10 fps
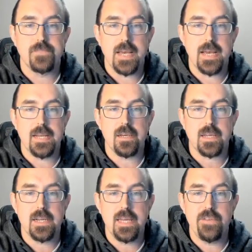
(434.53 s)
And I
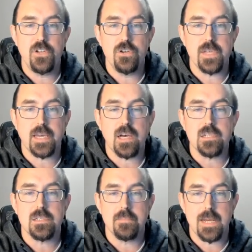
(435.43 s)
can even use a
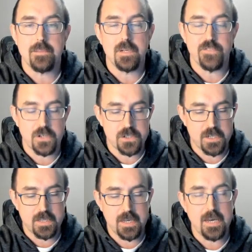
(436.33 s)
custom lambda
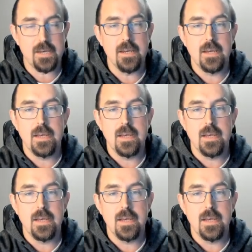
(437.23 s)
function in there.